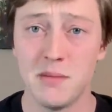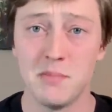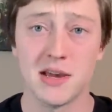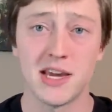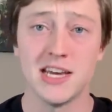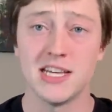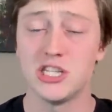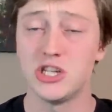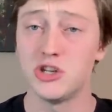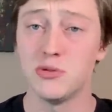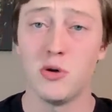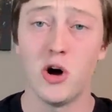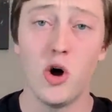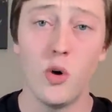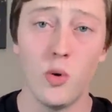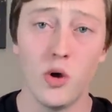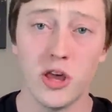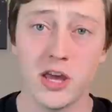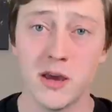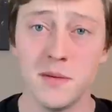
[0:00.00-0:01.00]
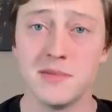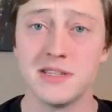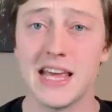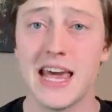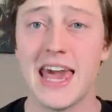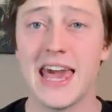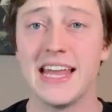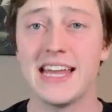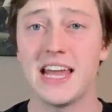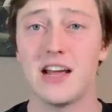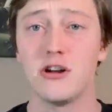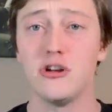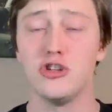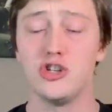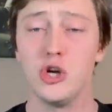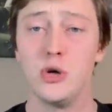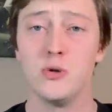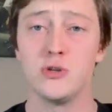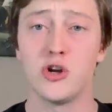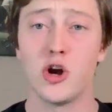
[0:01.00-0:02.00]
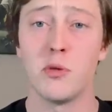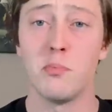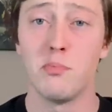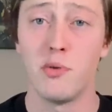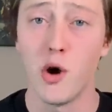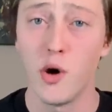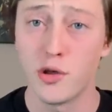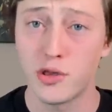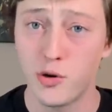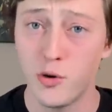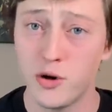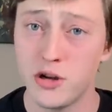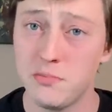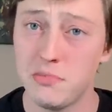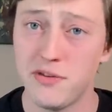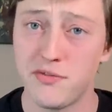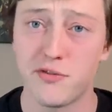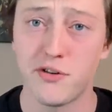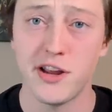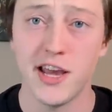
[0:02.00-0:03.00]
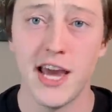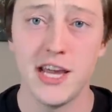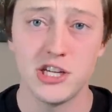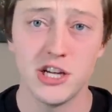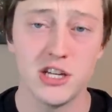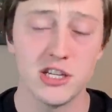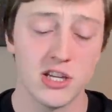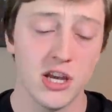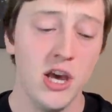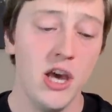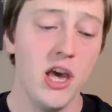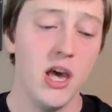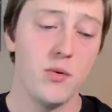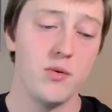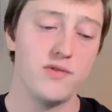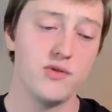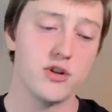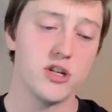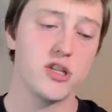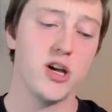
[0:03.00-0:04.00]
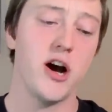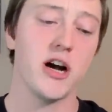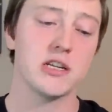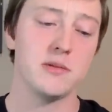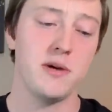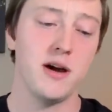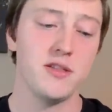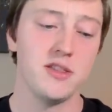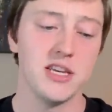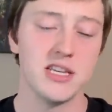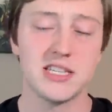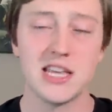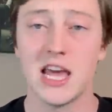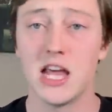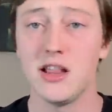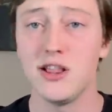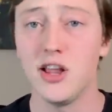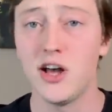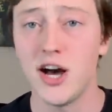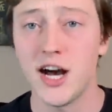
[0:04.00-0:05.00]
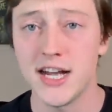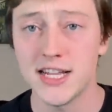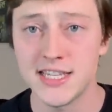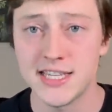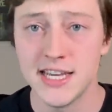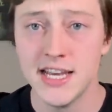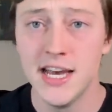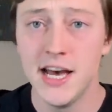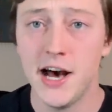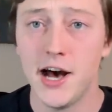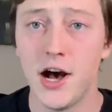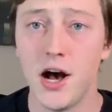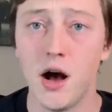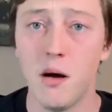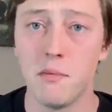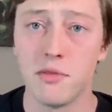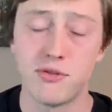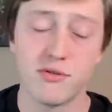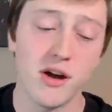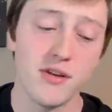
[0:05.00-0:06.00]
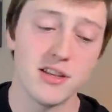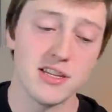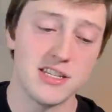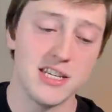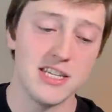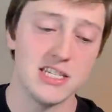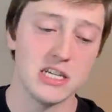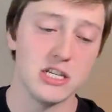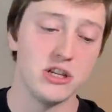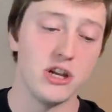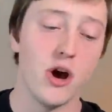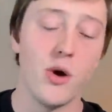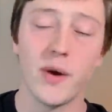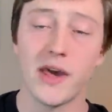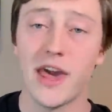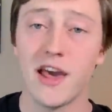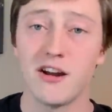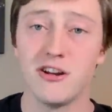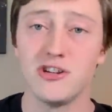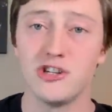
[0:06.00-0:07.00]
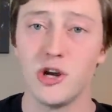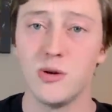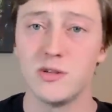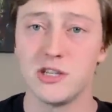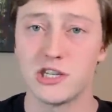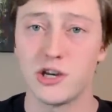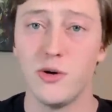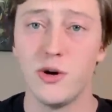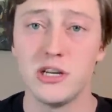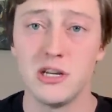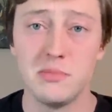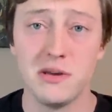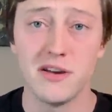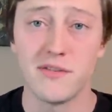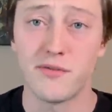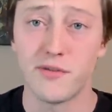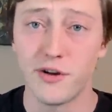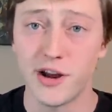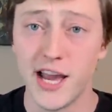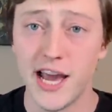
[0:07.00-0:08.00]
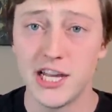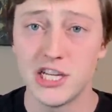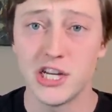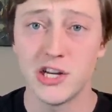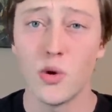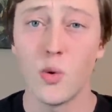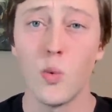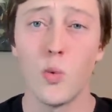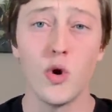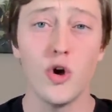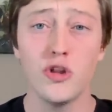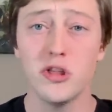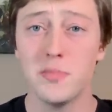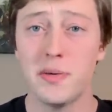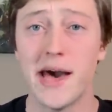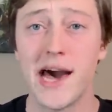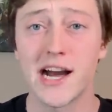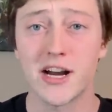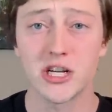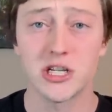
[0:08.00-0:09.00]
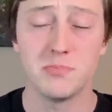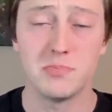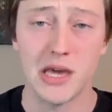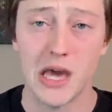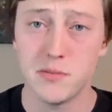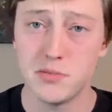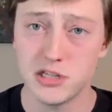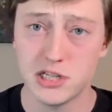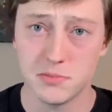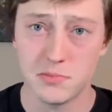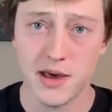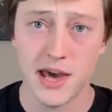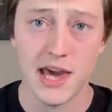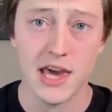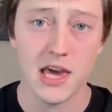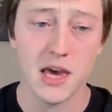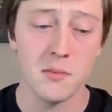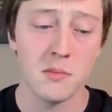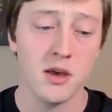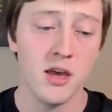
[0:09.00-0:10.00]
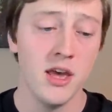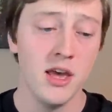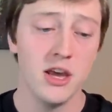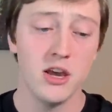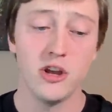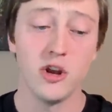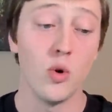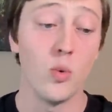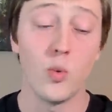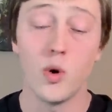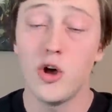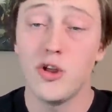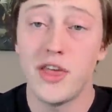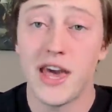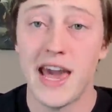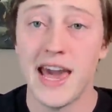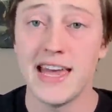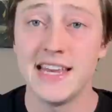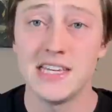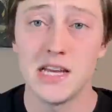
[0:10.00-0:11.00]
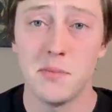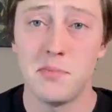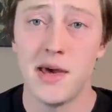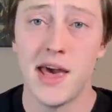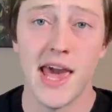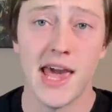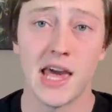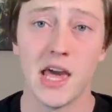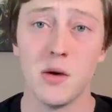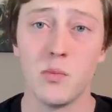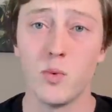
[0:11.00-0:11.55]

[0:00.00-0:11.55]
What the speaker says: Because Jamal Williams and Aaron Jones are both going to be free agents. And we've sort of talked about this a lot throughout the season, knowing Aaron Jones is going to be a free agent. Will the Packers be able to pay him? You know, will they end up paying him?